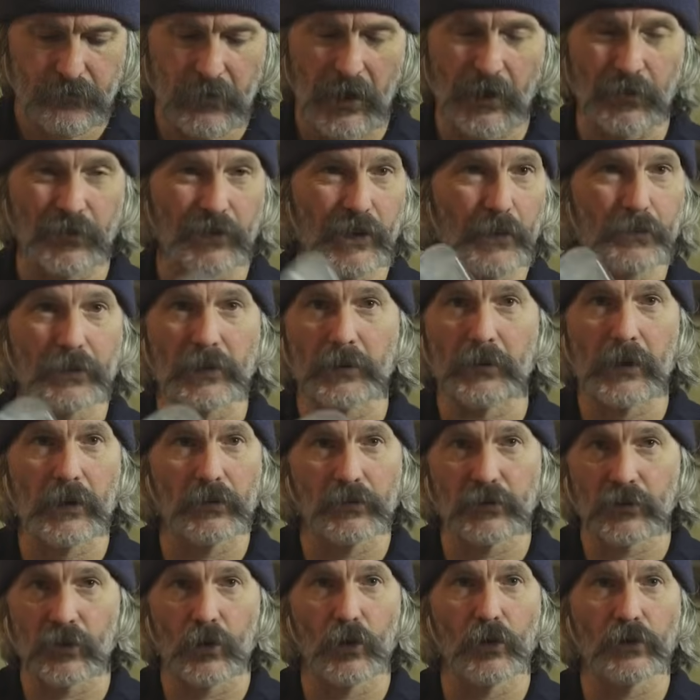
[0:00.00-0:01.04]
I was up in the
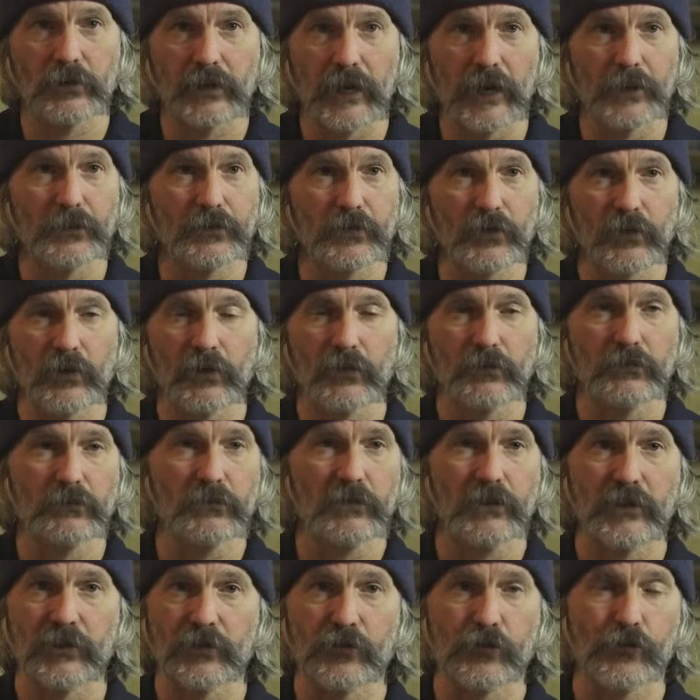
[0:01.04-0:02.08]
mountains the whole time, so
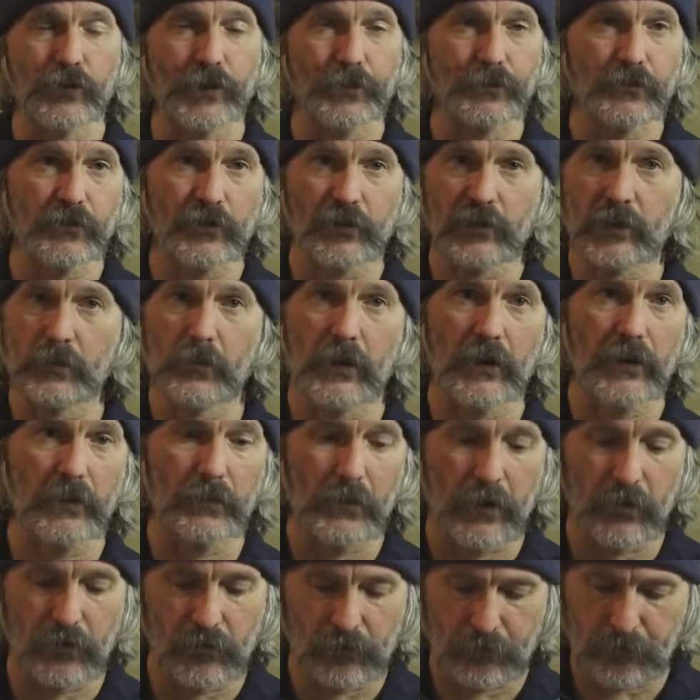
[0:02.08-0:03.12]
the streams just come out of the
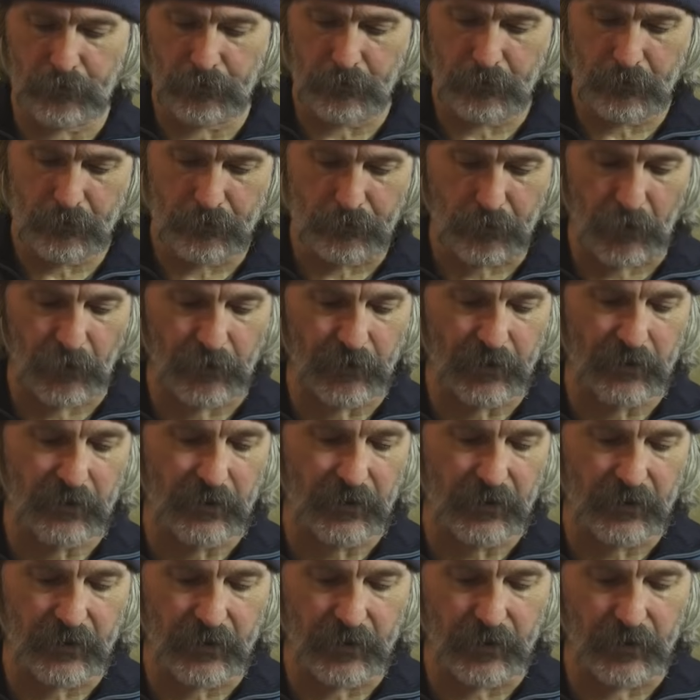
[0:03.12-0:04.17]
mountain perfectly
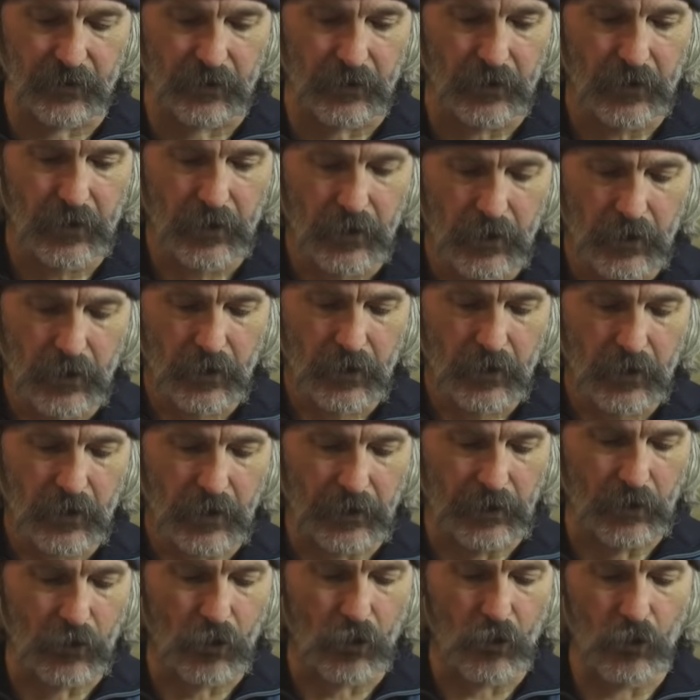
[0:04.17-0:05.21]
clear
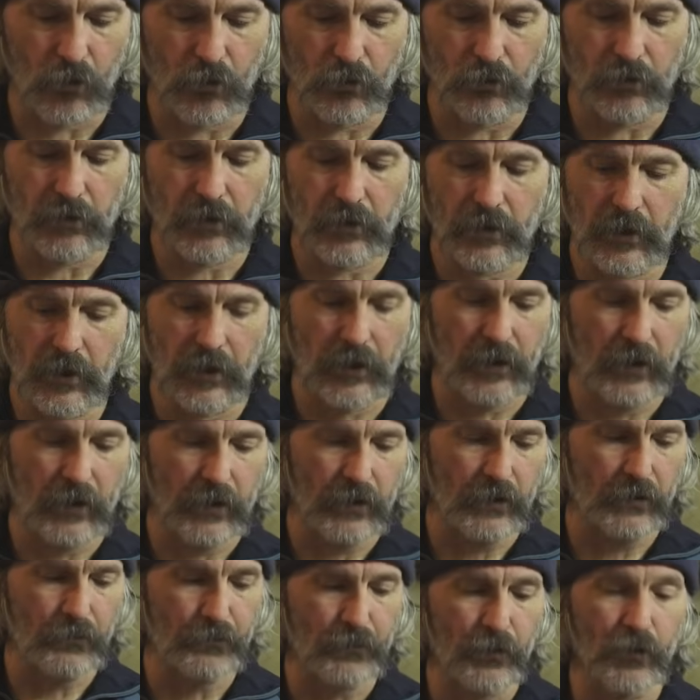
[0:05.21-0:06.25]
and cold
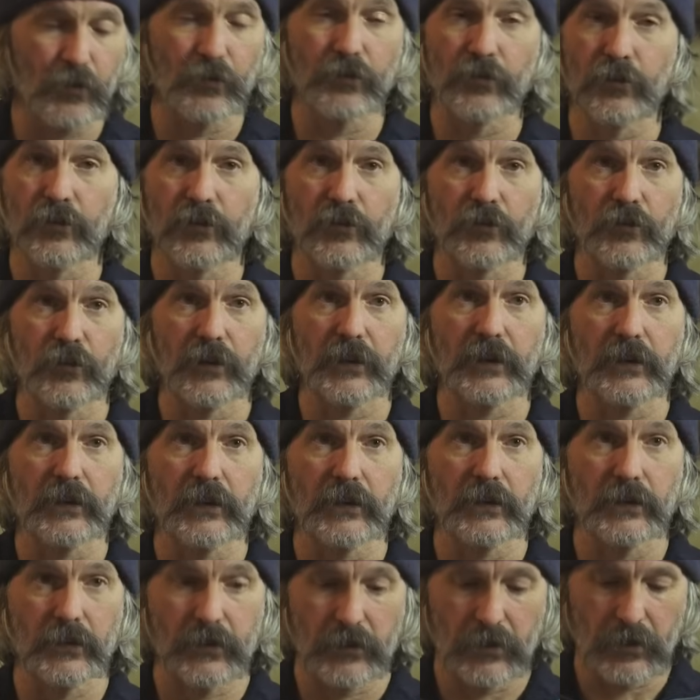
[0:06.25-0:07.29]
and beautiful to drink
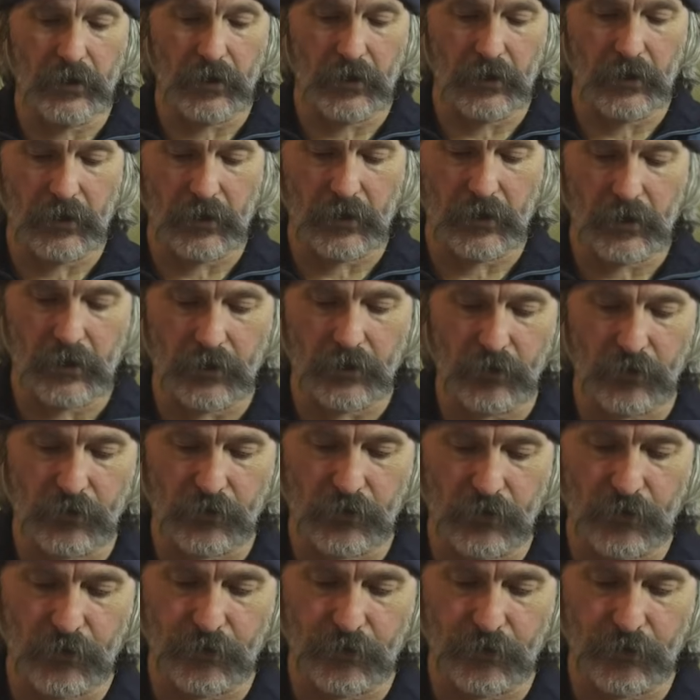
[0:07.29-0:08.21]
and using your